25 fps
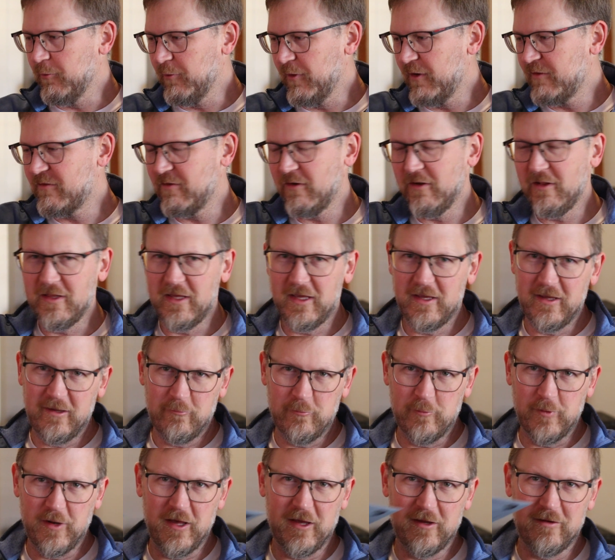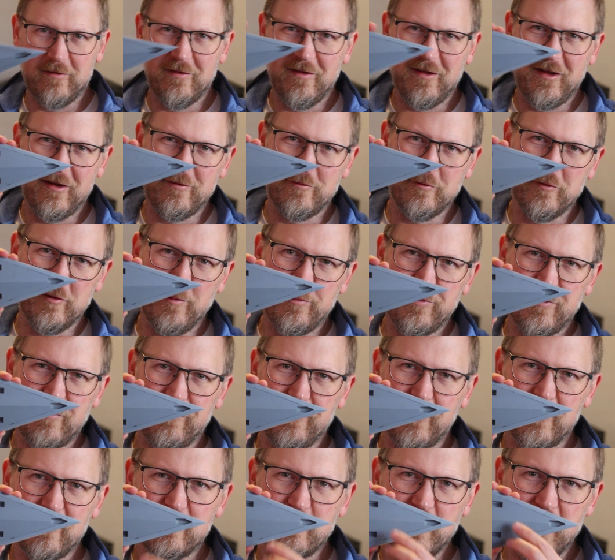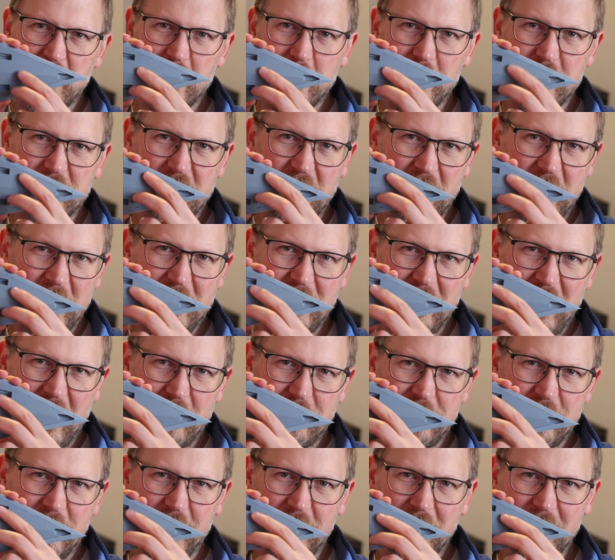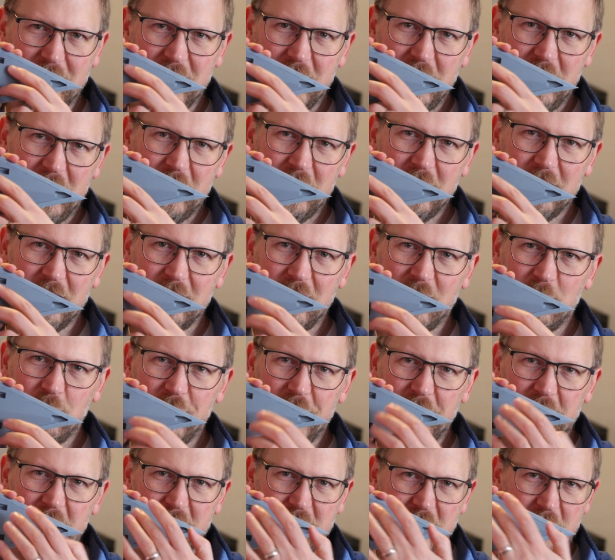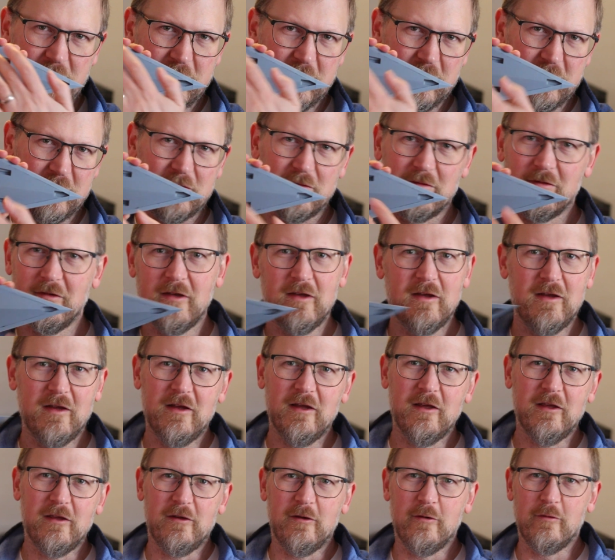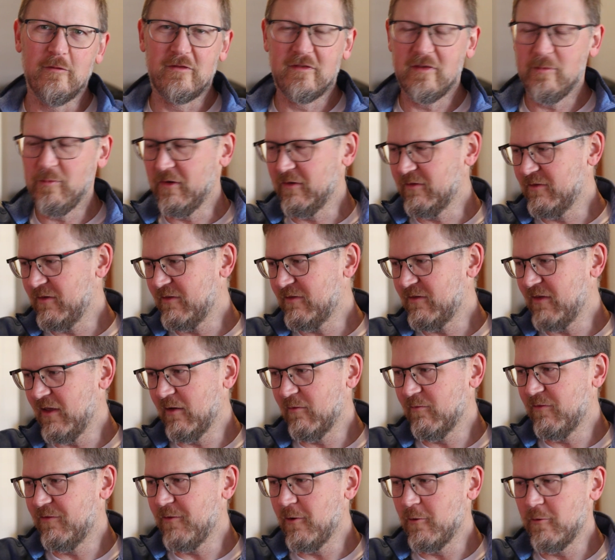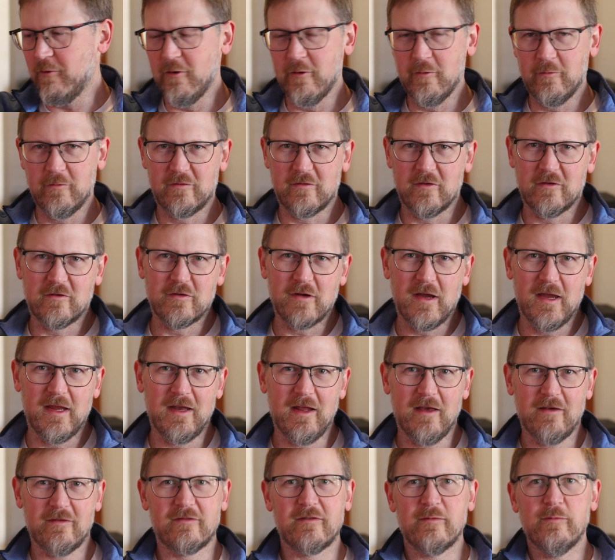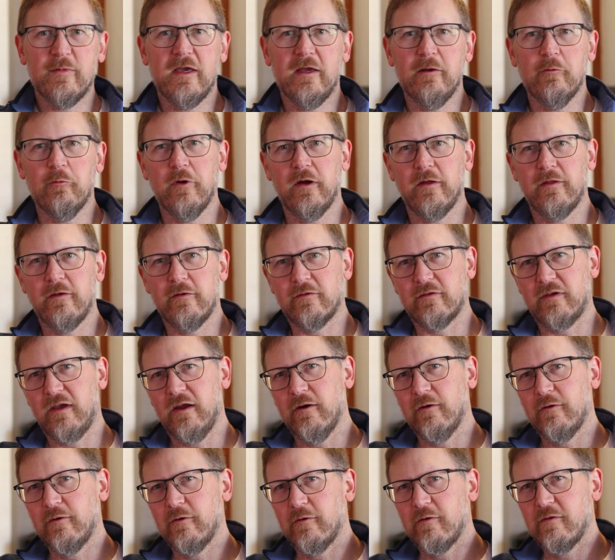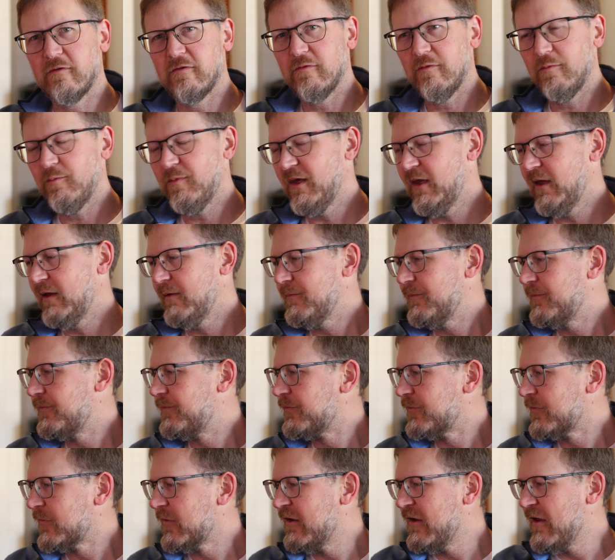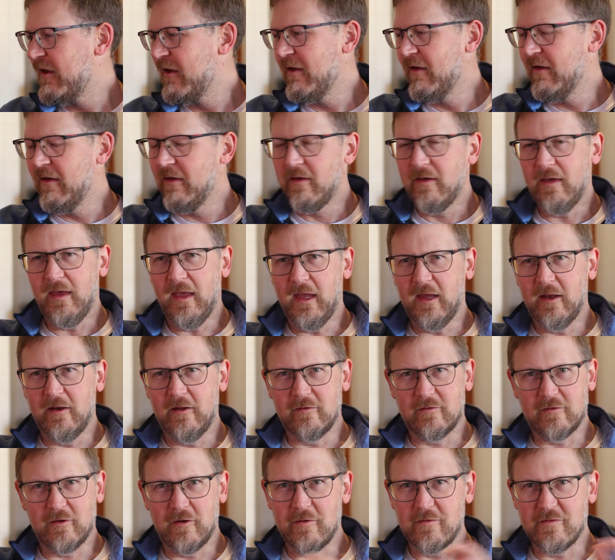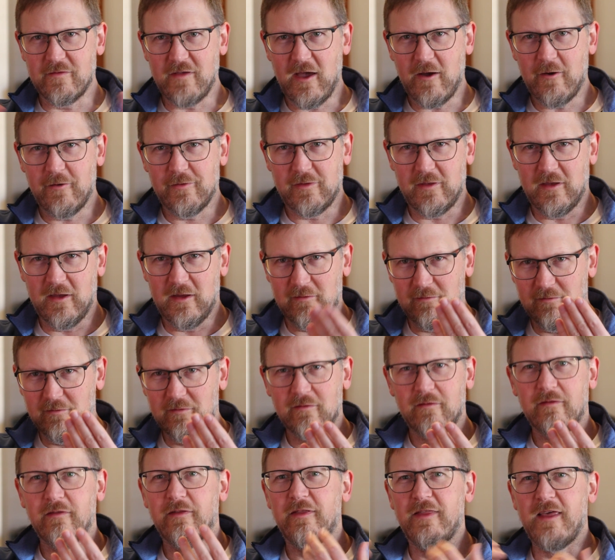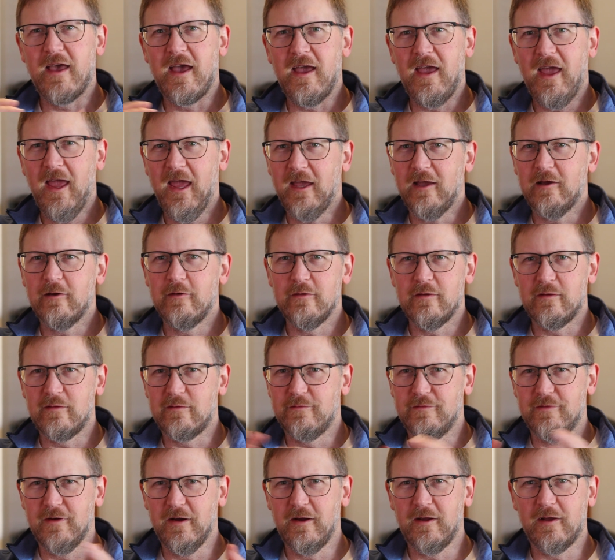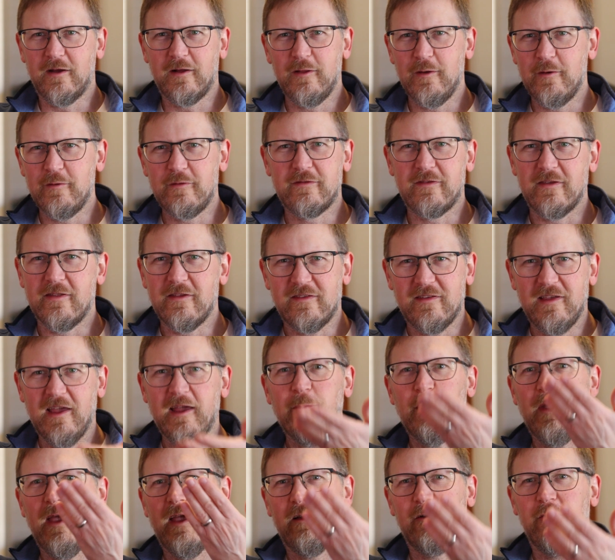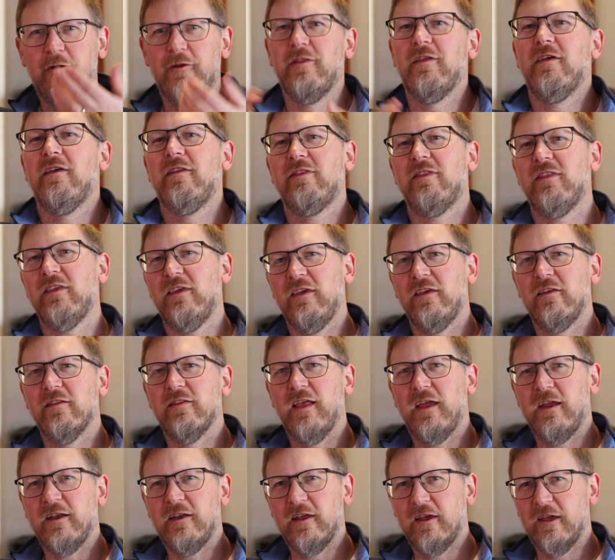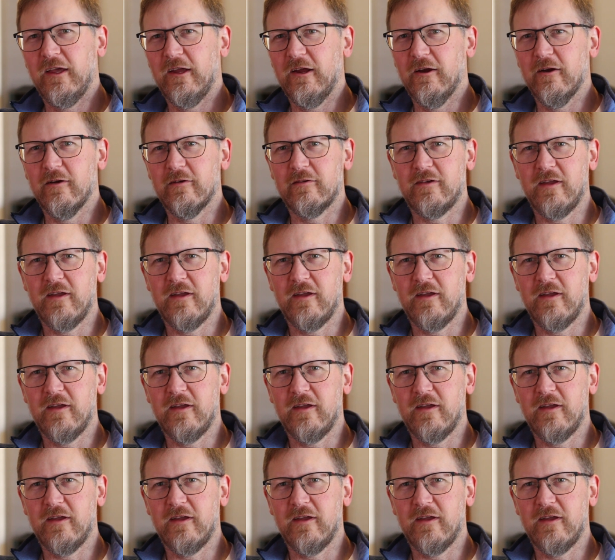originally, when I drew up the first models, I didn't have the landing gear in place. I just used some existing photos to try and estimate where those gear doors would be. And it turns out that that angle is very close to the same angle that the landing gear